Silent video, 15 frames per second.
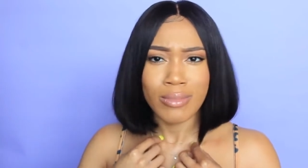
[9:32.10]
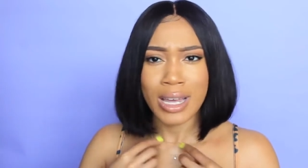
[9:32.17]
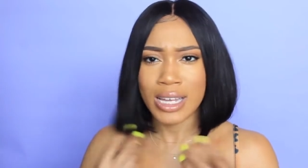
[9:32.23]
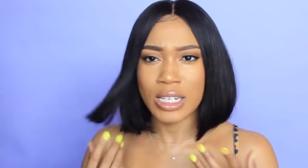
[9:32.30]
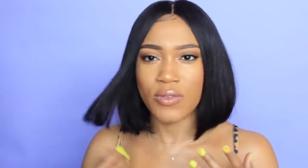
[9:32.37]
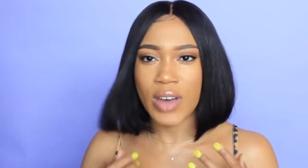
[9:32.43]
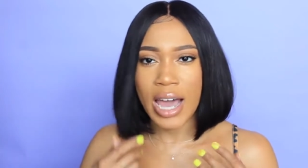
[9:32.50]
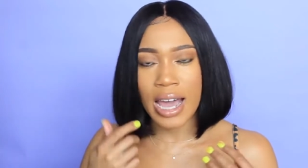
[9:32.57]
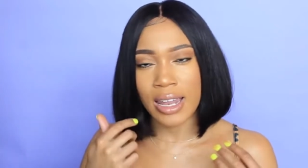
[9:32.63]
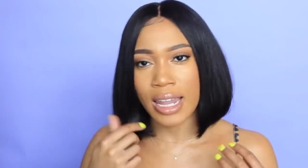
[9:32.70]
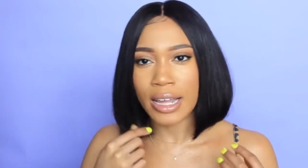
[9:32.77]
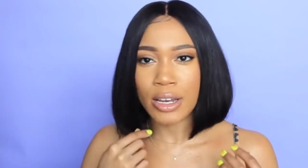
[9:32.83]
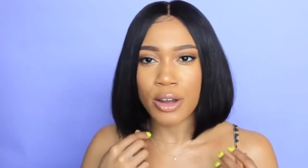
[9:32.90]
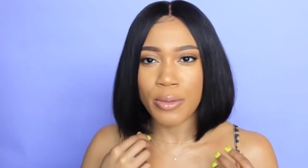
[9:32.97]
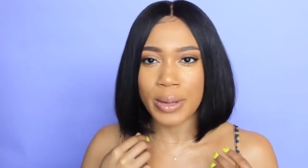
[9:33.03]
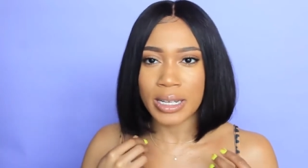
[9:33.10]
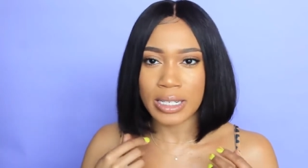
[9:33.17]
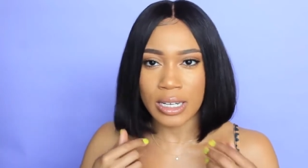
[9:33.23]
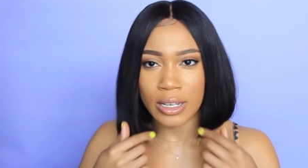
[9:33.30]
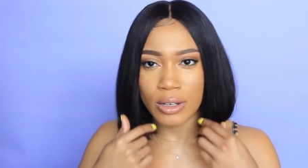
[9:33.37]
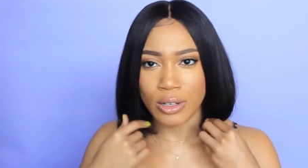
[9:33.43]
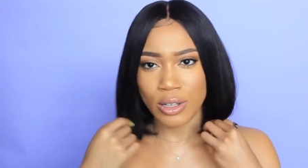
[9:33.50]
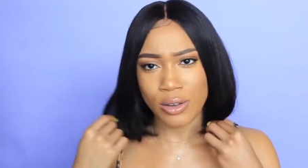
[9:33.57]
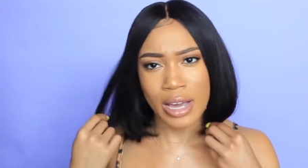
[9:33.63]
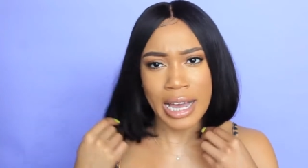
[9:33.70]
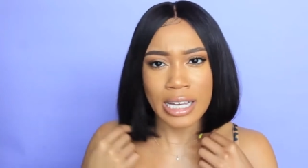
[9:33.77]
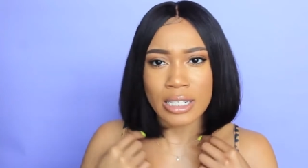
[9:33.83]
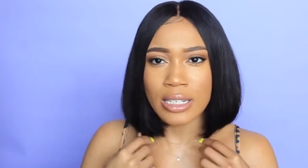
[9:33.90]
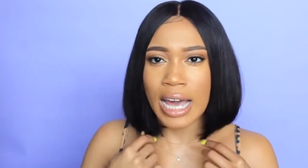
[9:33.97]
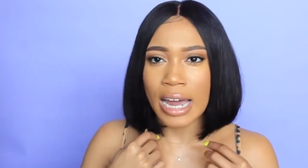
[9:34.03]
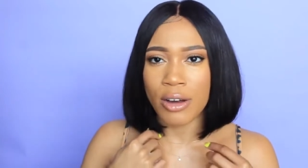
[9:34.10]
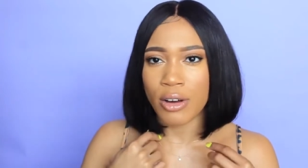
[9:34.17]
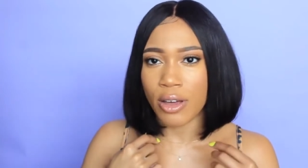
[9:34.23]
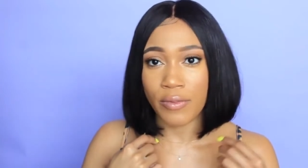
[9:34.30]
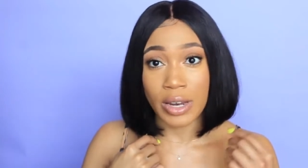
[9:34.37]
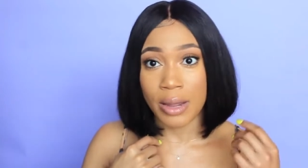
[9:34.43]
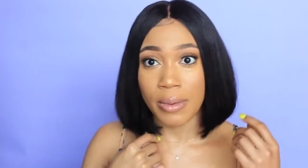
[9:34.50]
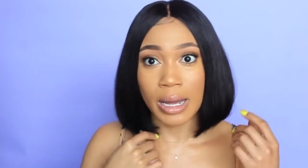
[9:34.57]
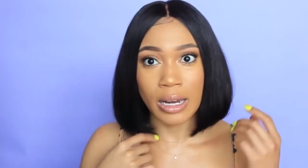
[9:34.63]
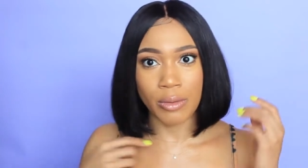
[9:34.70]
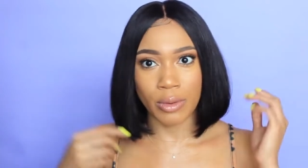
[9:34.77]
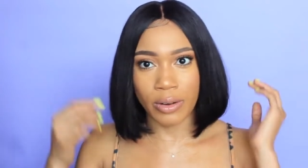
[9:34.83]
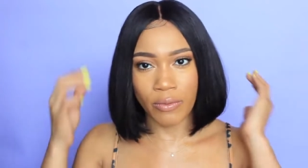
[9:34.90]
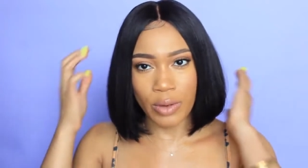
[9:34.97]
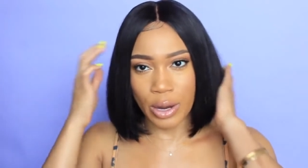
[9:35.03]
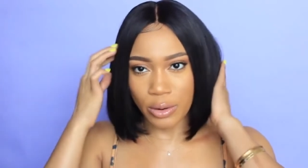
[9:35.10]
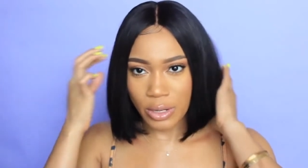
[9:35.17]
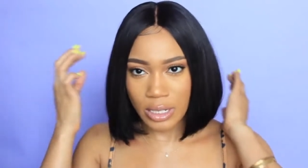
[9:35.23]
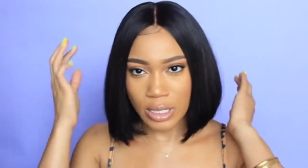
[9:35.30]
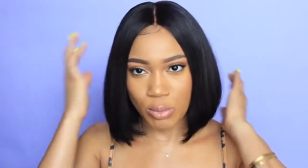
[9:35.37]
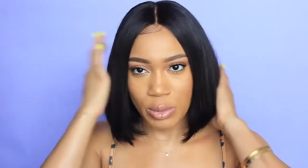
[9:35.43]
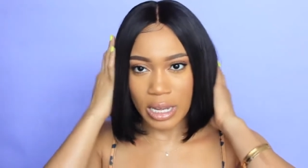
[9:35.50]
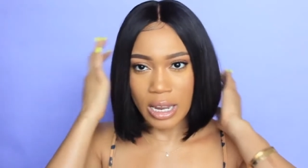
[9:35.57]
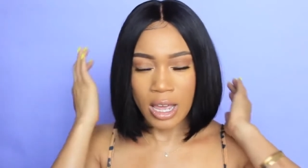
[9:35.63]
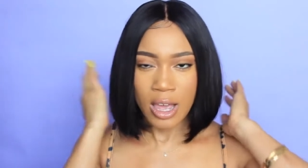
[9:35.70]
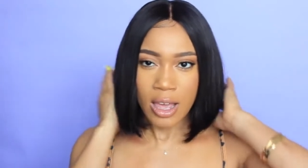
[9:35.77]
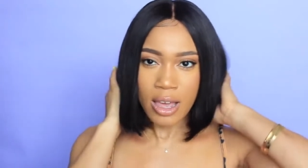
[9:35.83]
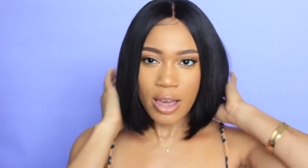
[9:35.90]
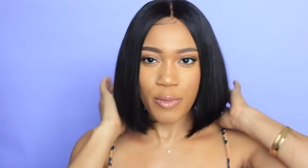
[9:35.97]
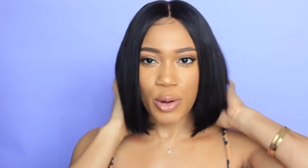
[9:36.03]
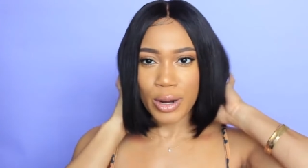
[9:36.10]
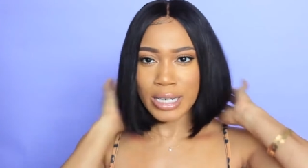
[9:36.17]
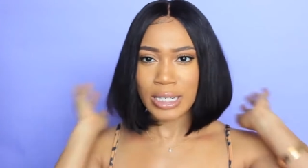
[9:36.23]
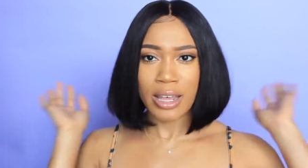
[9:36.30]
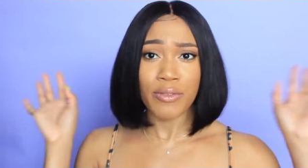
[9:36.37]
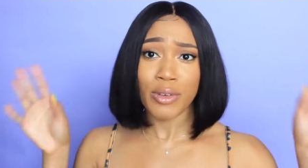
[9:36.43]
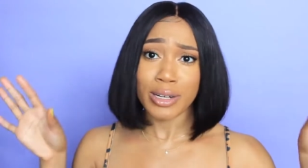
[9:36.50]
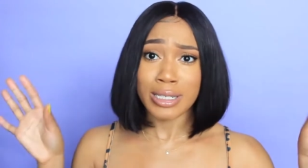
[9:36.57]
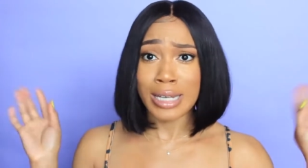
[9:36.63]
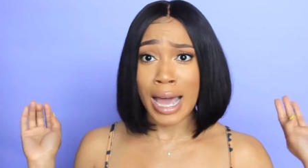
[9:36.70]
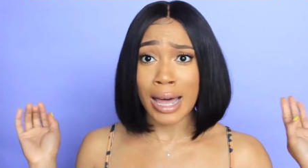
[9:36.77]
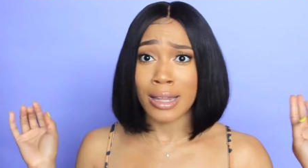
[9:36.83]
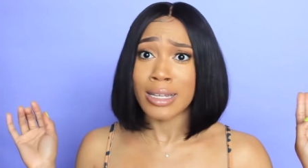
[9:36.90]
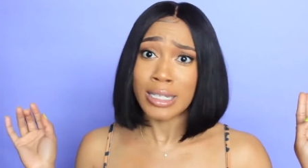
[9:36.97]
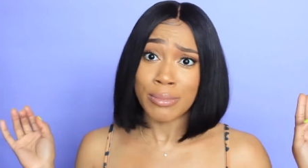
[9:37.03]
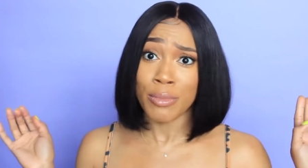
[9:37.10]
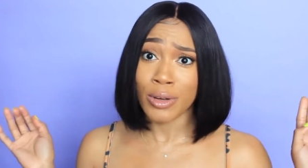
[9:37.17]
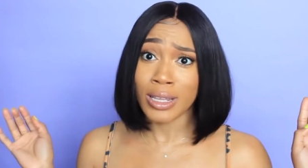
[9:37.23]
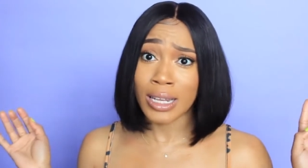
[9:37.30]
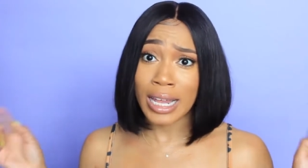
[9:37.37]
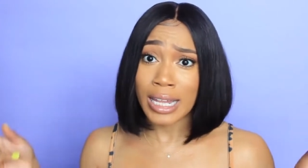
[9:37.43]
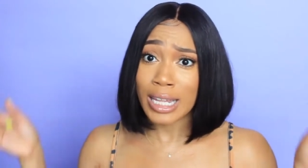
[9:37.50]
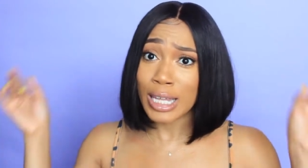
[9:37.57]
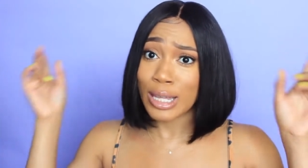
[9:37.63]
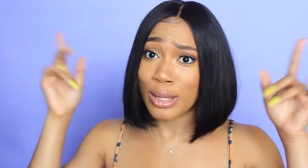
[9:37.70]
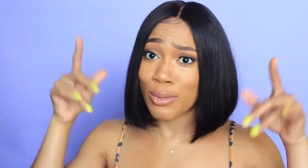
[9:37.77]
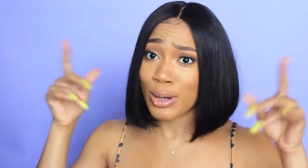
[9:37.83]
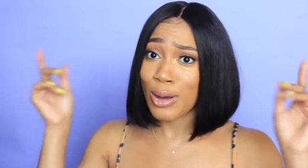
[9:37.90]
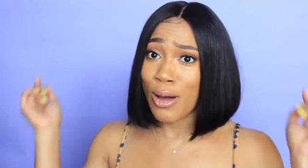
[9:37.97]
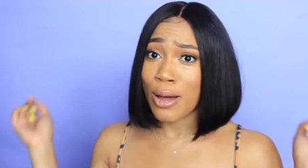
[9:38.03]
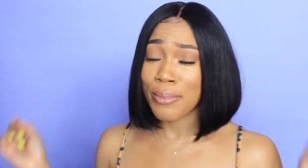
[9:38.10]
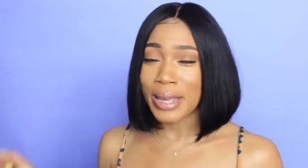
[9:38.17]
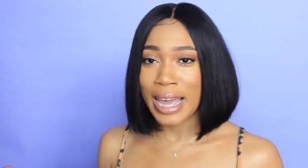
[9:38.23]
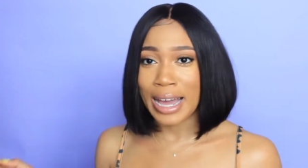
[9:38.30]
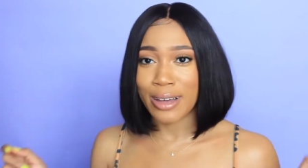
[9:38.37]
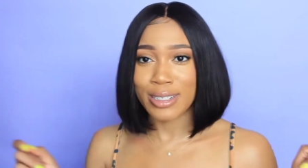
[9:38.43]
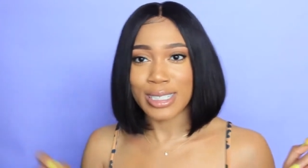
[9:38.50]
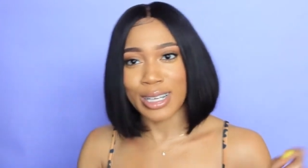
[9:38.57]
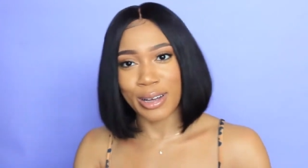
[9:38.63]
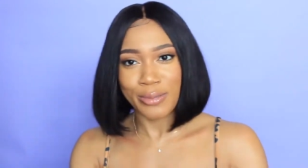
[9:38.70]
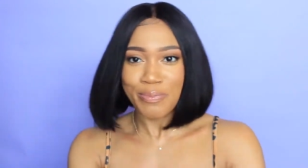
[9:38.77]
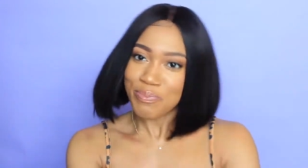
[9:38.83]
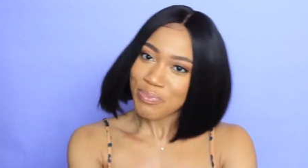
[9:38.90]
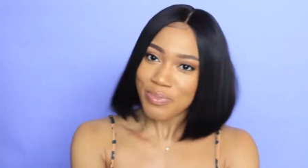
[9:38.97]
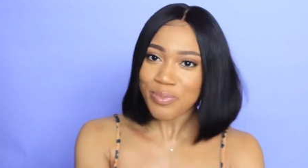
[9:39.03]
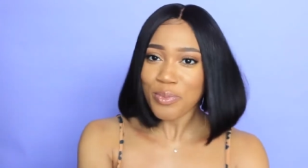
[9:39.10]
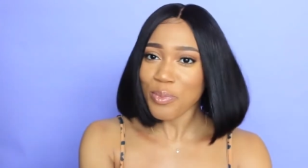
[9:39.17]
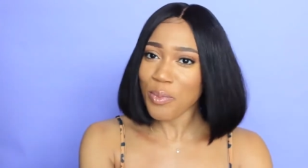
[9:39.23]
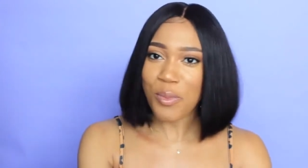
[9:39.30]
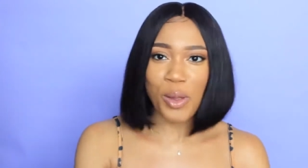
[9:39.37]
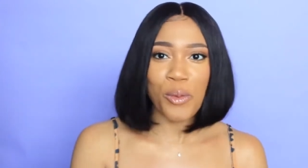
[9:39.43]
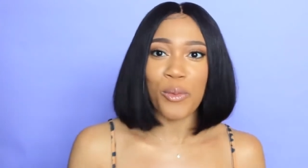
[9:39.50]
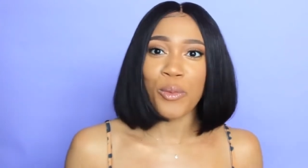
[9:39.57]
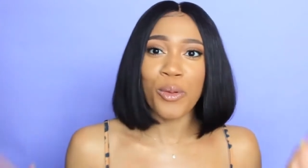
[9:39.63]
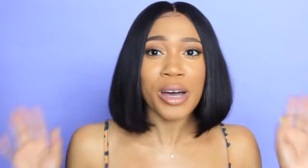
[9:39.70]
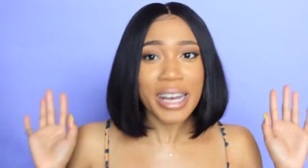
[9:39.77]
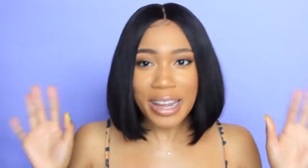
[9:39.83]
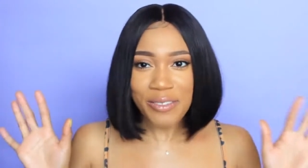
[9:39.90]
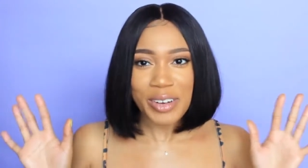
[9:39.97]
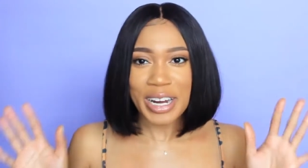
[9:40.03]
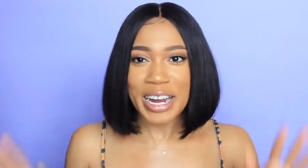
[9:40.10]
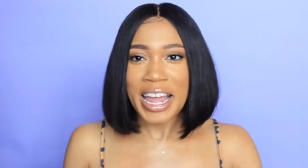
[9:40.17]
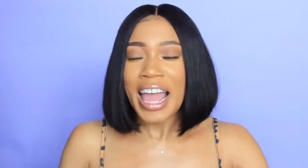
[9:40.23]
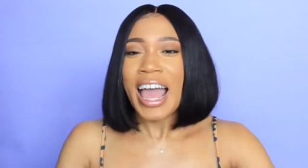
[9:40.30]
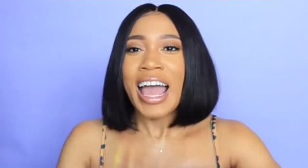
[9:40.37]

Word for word: it's fine like no big deal you guys I don't know if anybody would have noticed but of course if you're stylist more than likely you would have called me out so whatever